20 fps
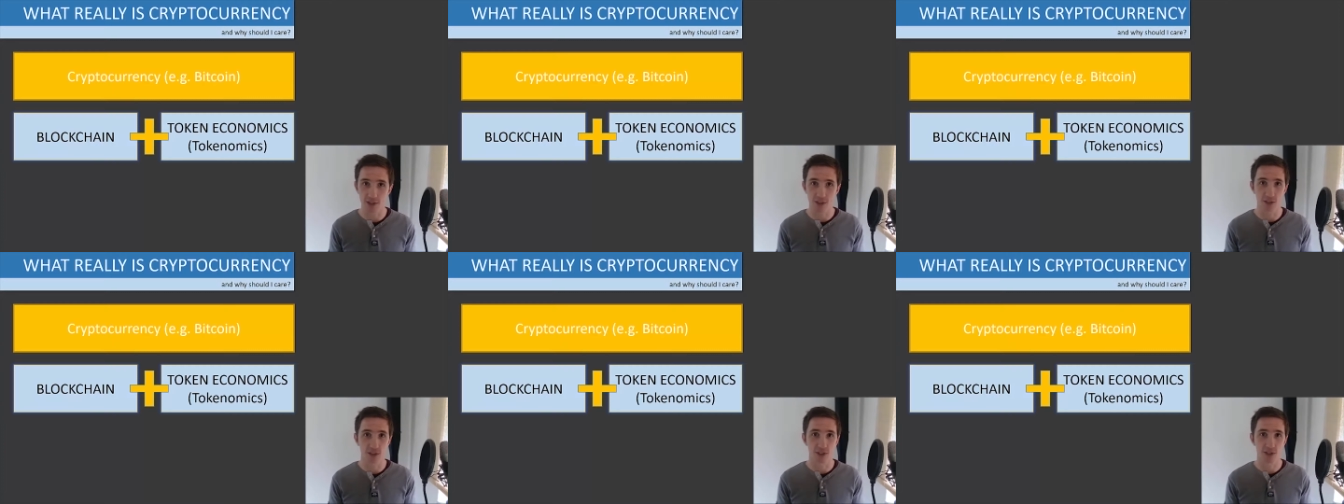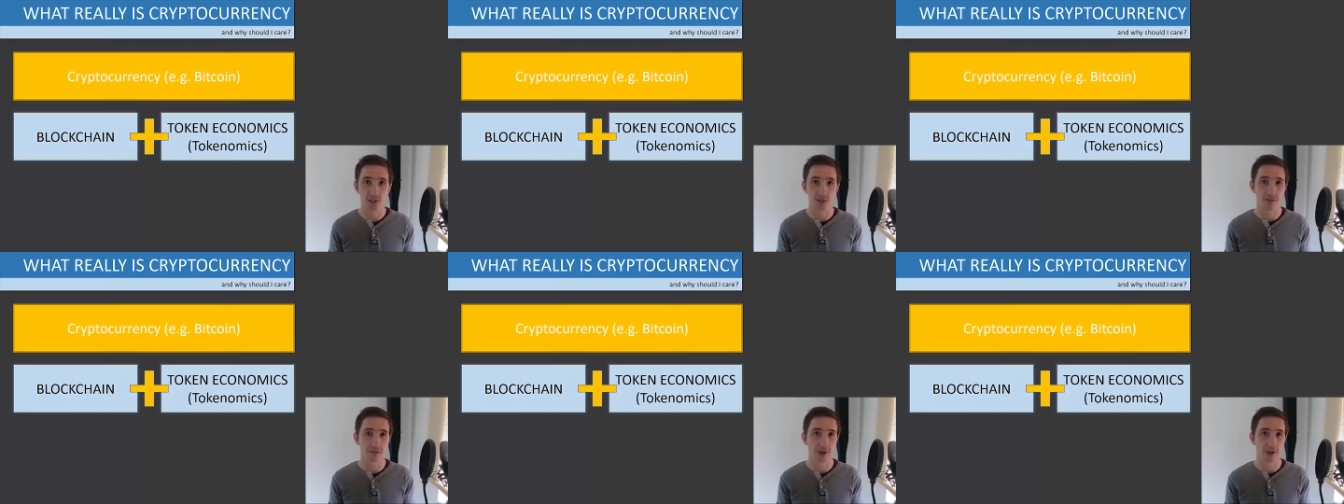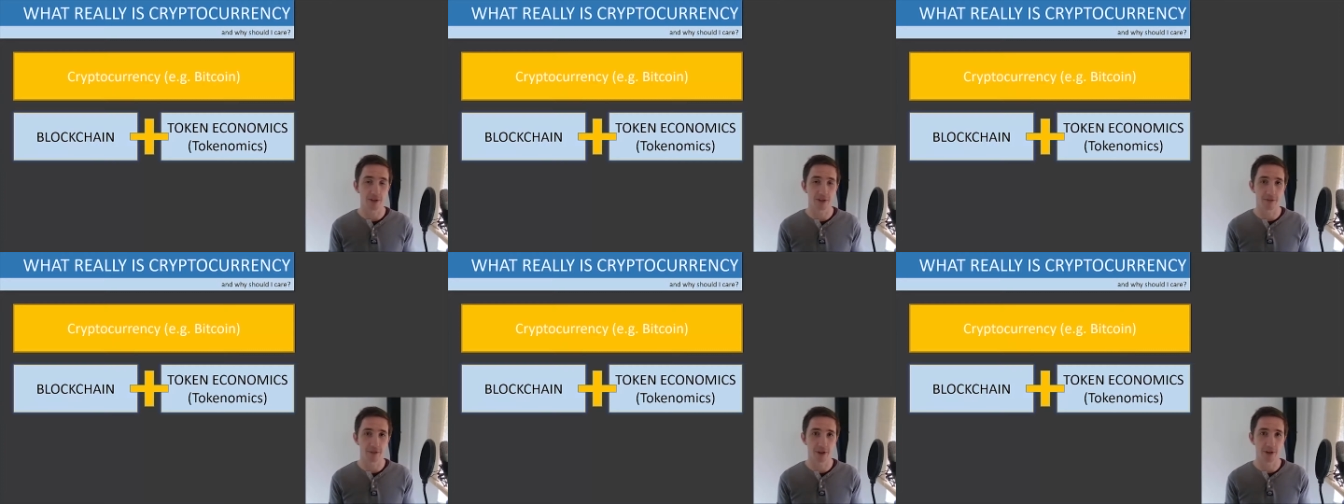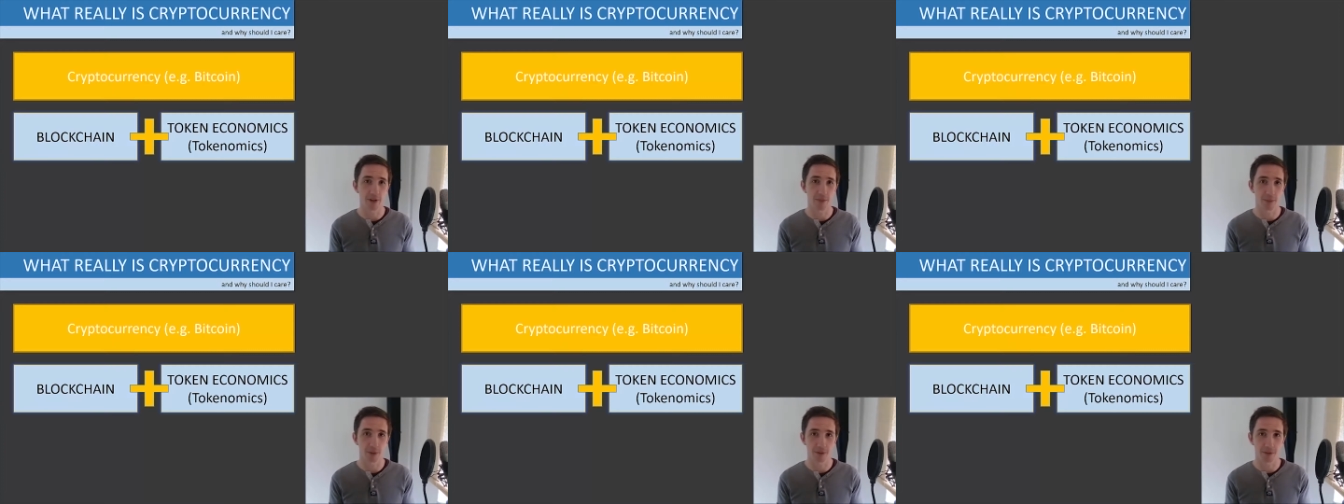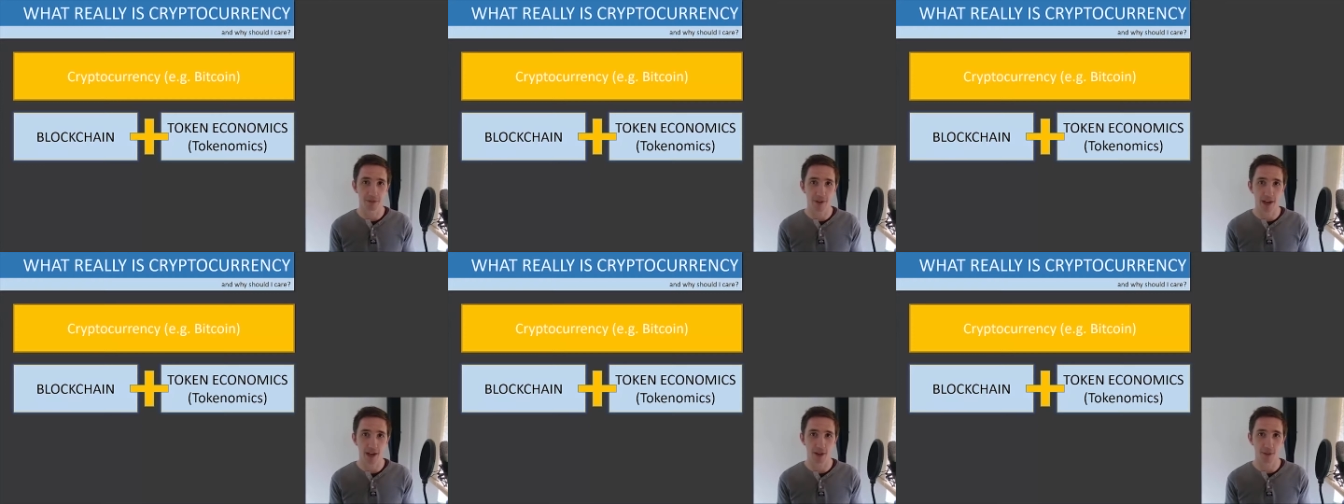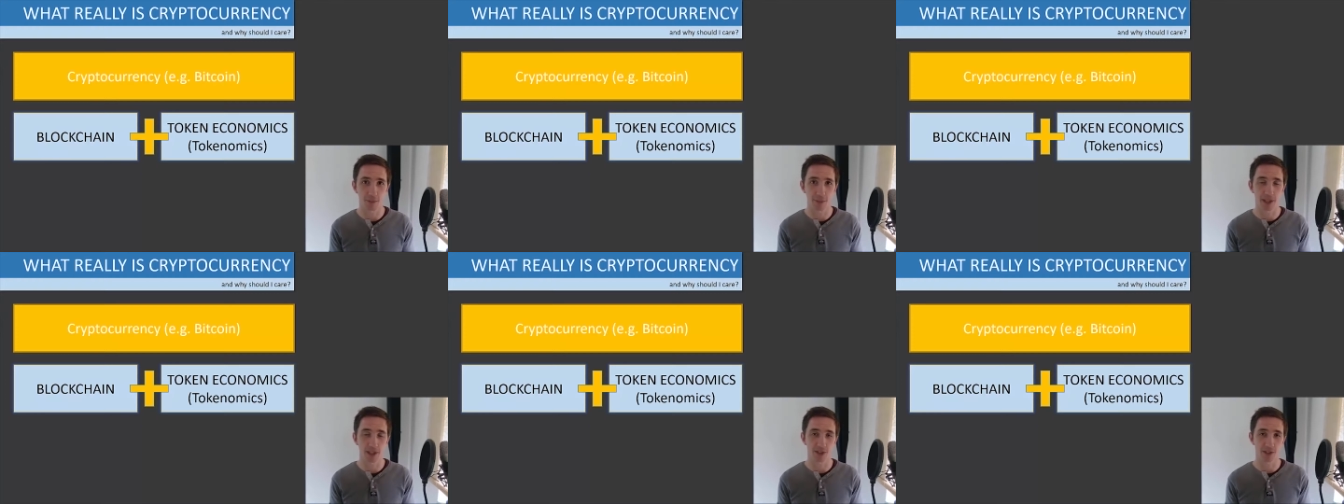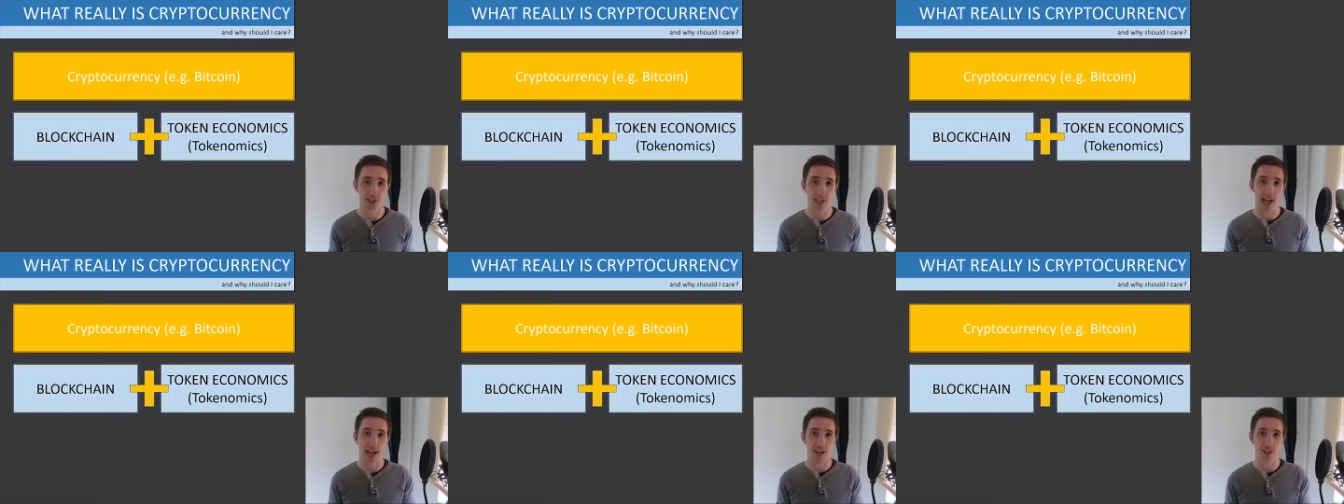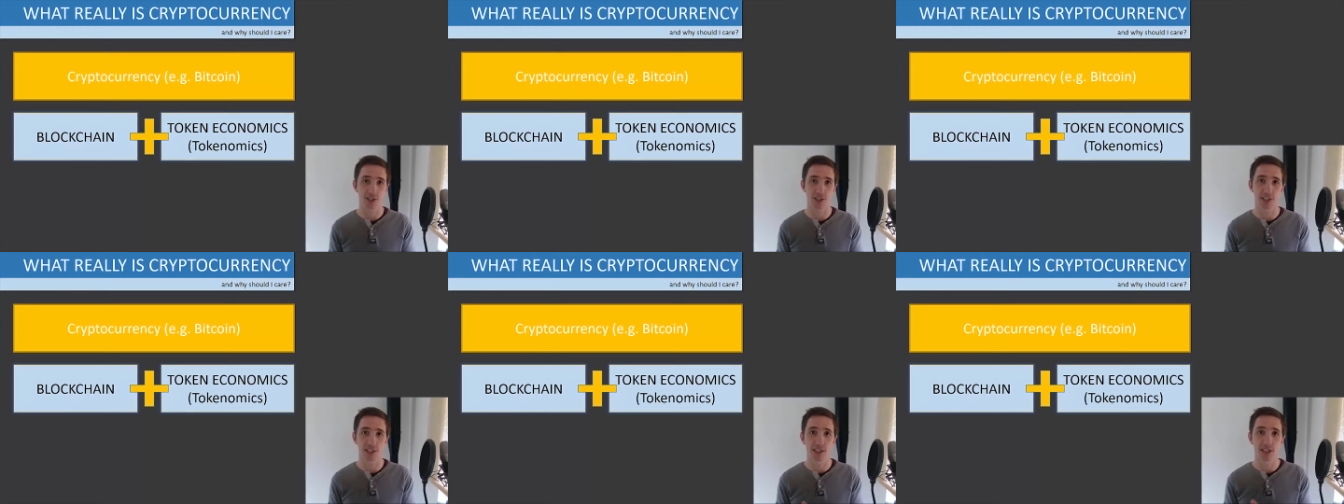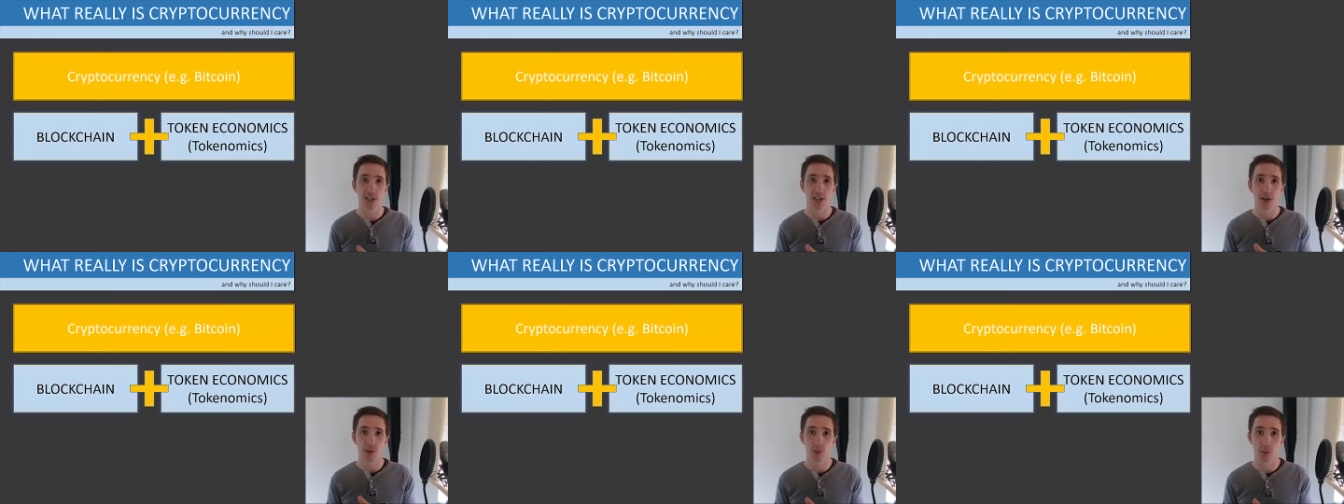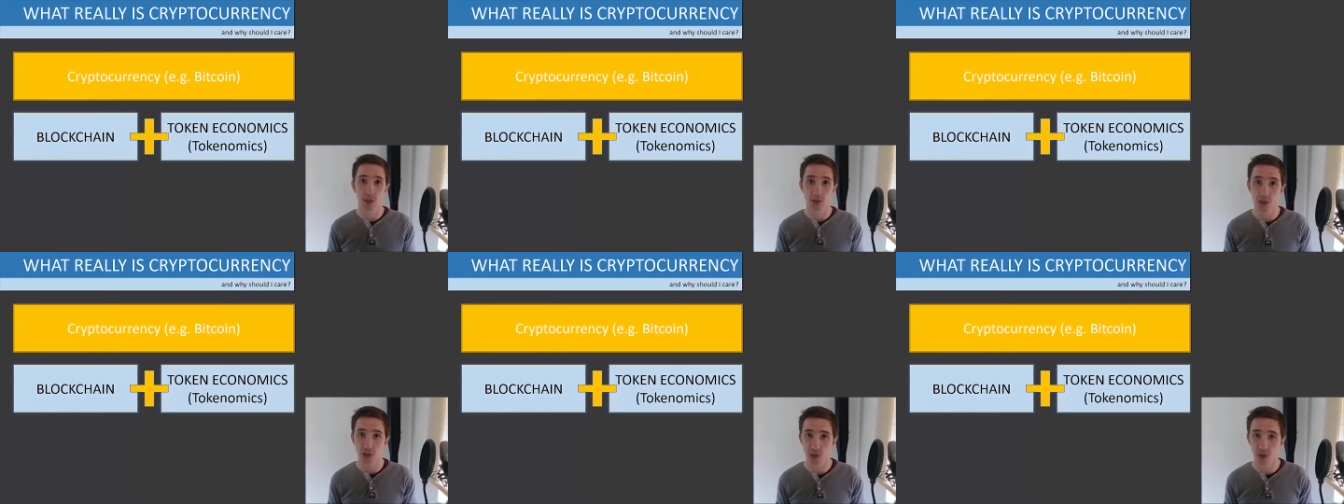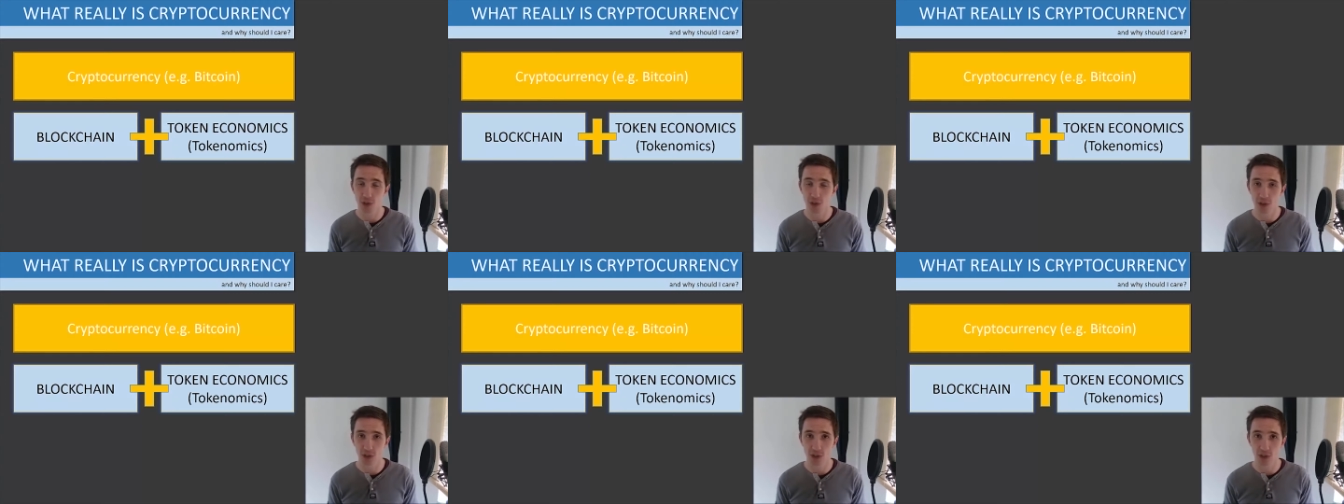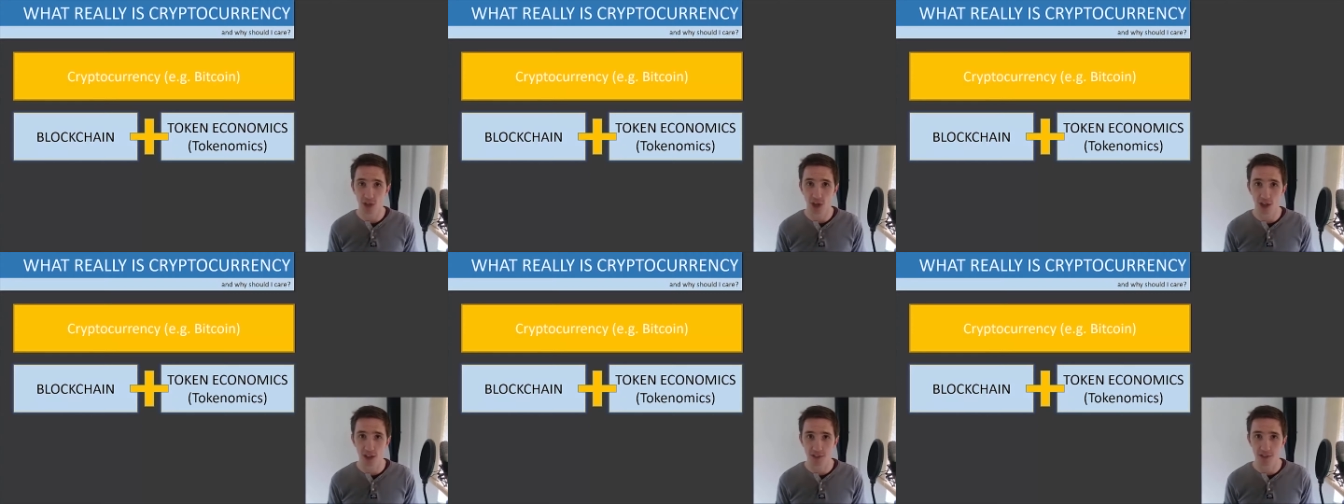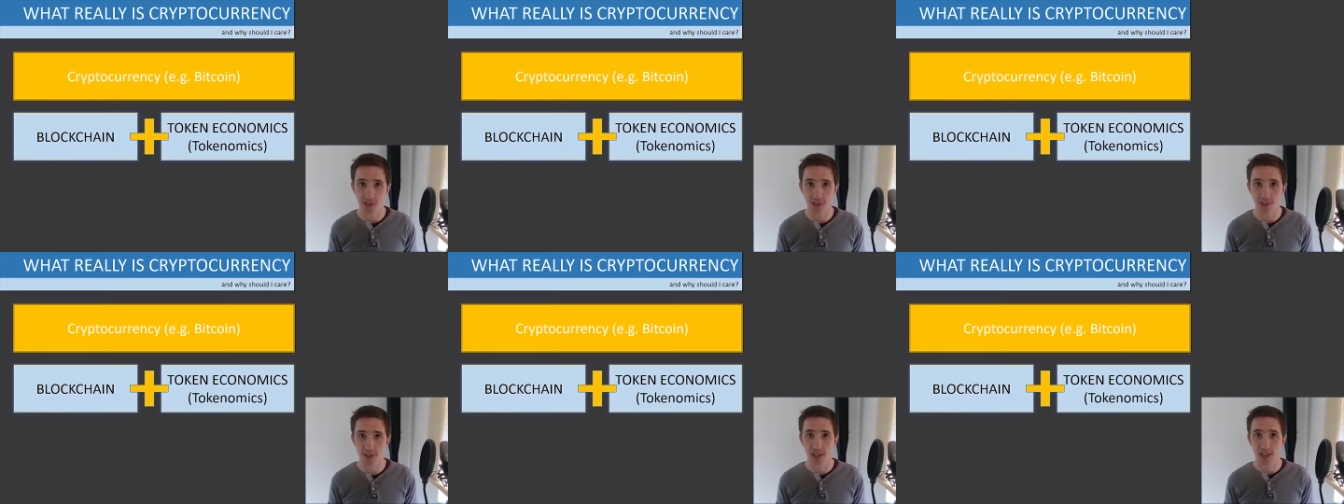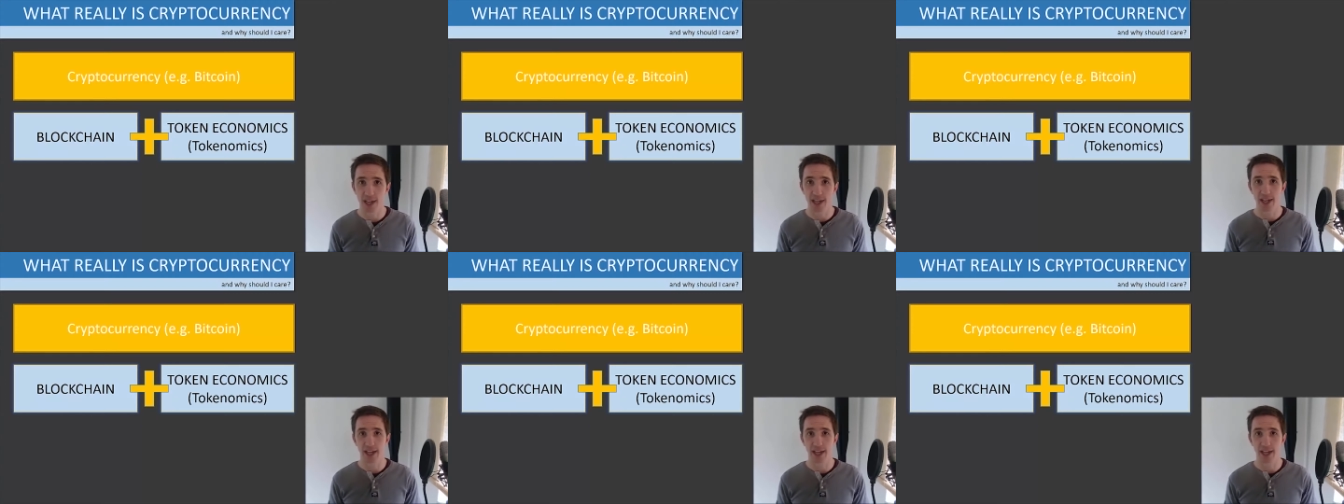So this is very, very profound because it actually reduces costs